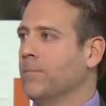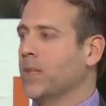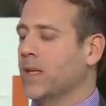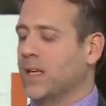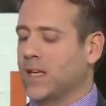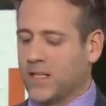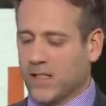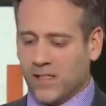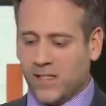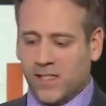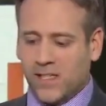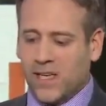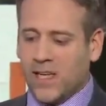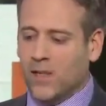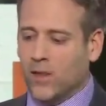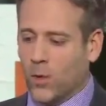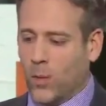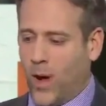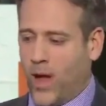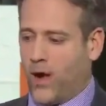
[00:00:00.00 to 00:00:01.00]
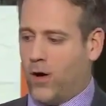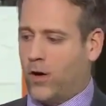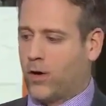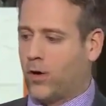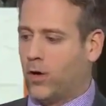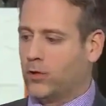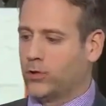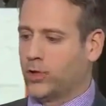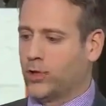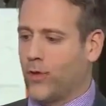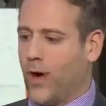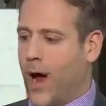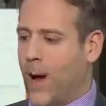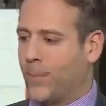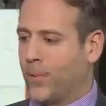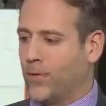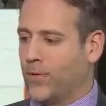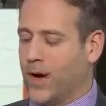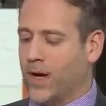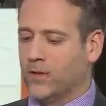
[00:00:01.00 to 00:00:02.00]
He can see the way our culture
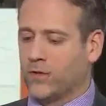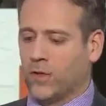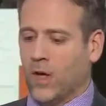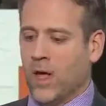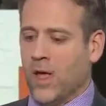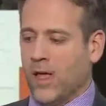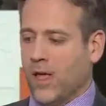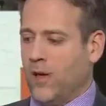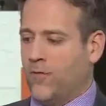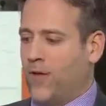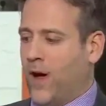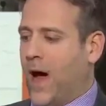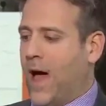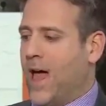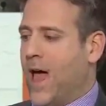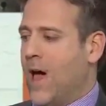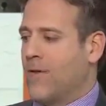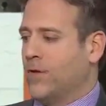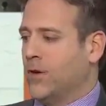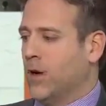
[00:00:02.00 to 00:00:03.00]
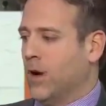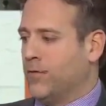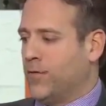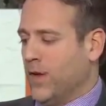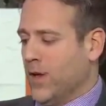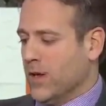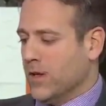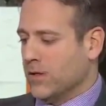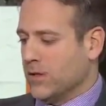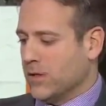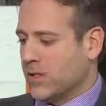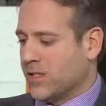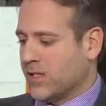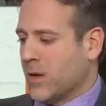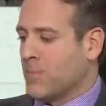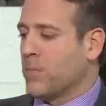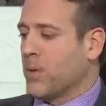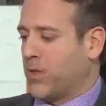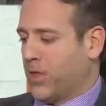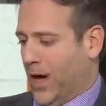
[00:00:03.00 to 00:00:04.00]
operates. If I have enough
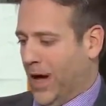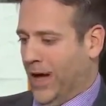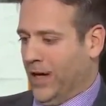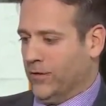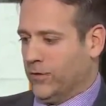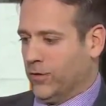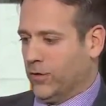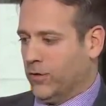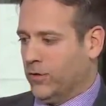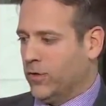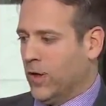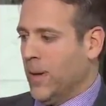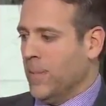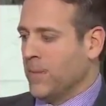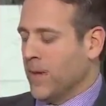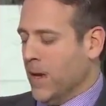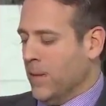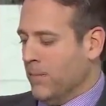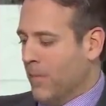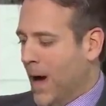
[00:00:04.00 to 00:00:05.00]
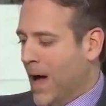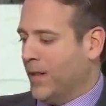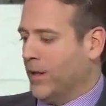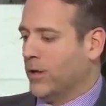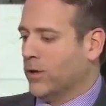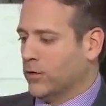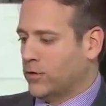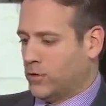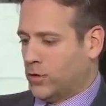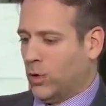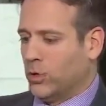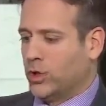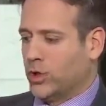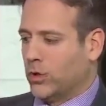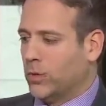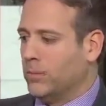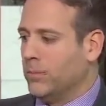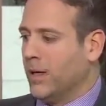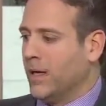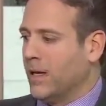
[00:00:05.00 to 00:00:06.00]
sympathizers in my little
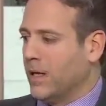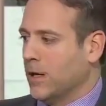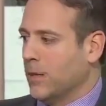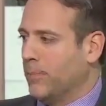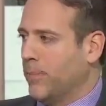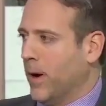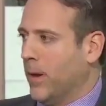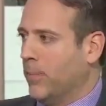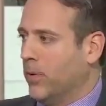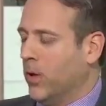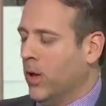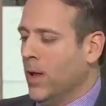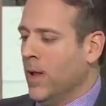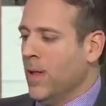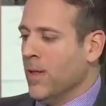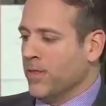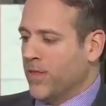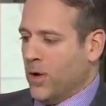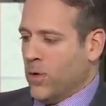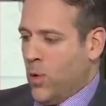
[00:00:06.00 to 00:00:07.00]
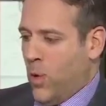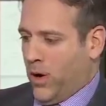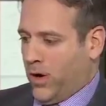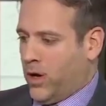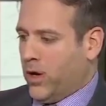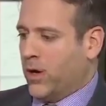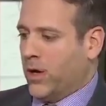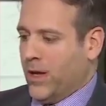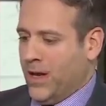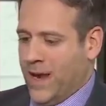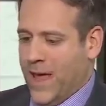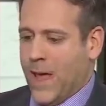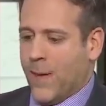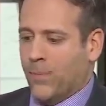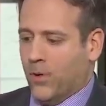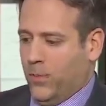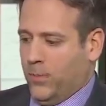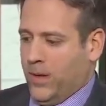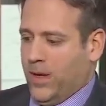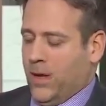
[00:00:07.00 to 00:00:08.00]
social media bubble who are going to
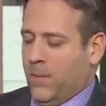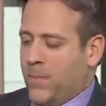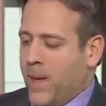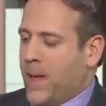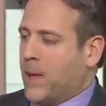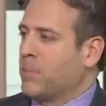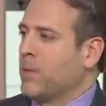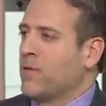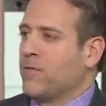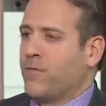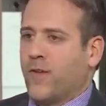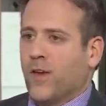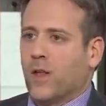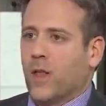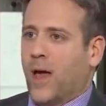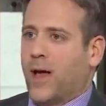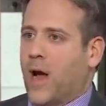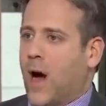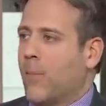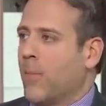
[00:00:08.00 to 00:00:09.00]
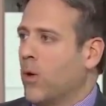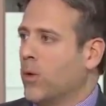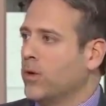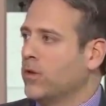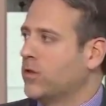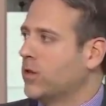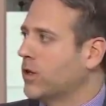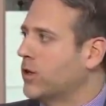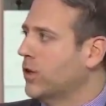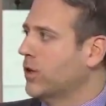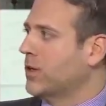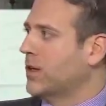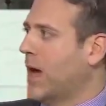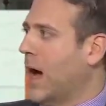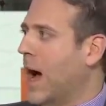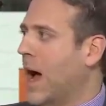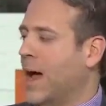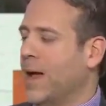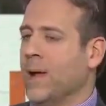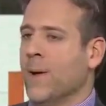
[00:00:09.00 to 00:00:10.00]
enable me and make me feel like I'm always the good
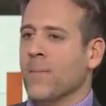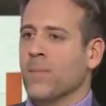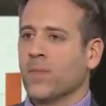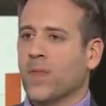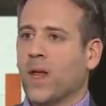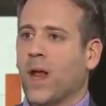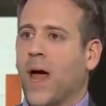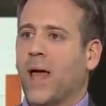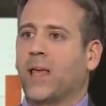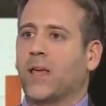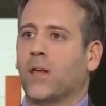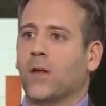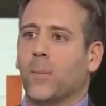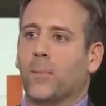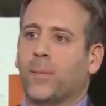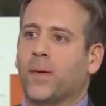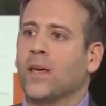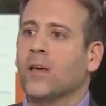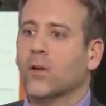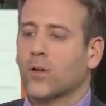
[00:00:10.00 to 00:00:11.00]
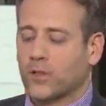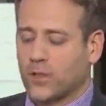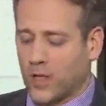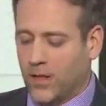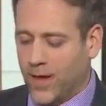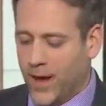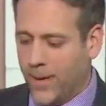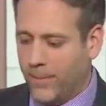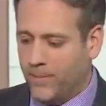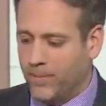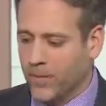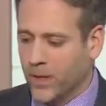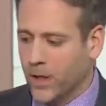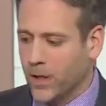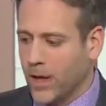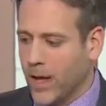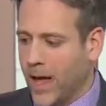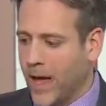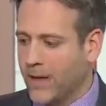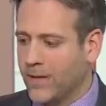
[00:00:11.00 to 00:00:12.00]
guy, then I can appeal to them.
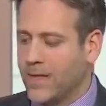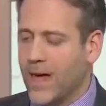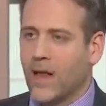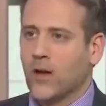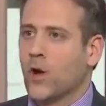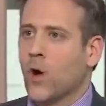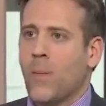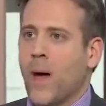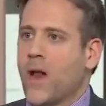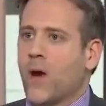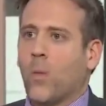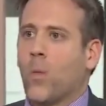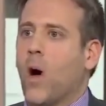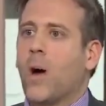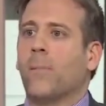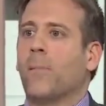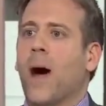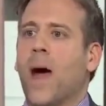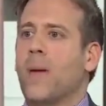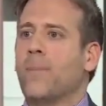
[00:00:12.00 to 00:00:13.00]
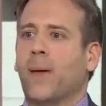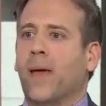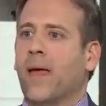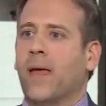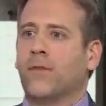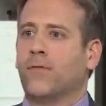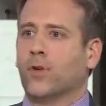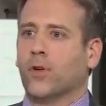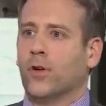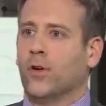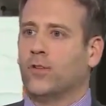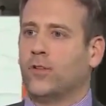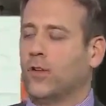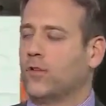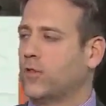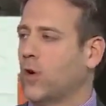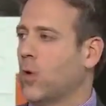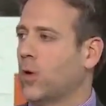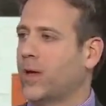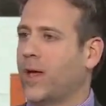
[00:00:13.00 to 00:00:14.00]
And then no matter what my behavior is,
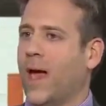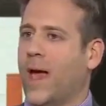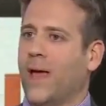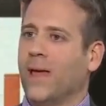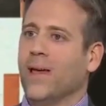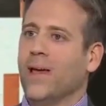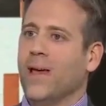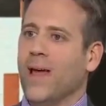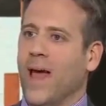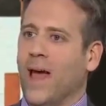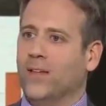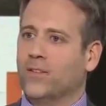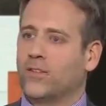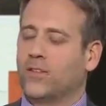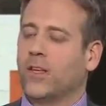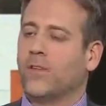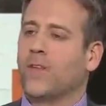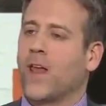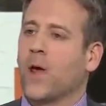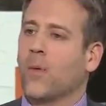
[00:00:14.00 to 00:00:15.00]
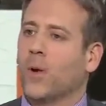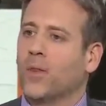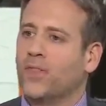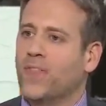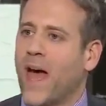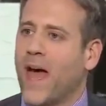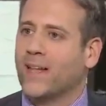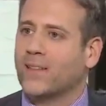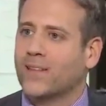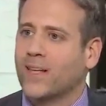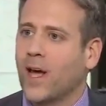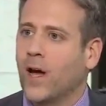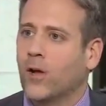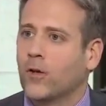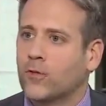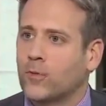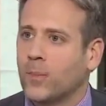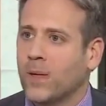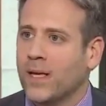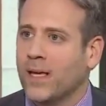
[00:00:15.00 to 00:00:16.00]
it's okay. And Stephen A., what that
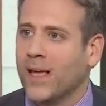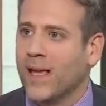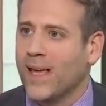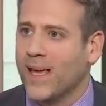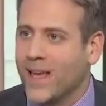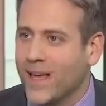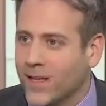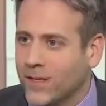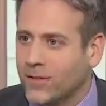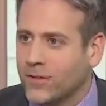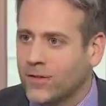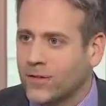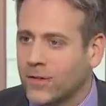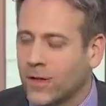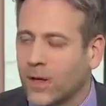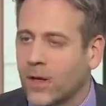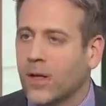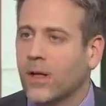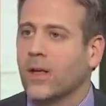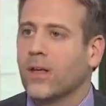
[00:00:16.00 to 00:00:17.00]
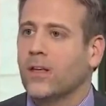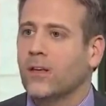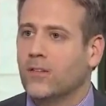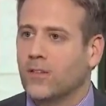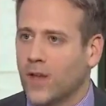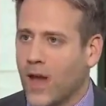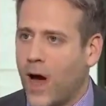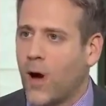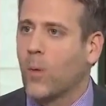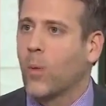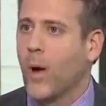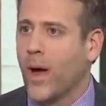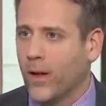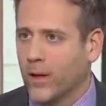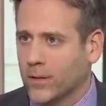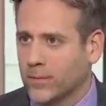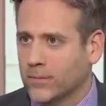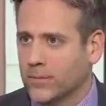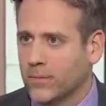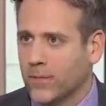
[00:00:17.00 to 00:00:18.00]
tells me is he's not well.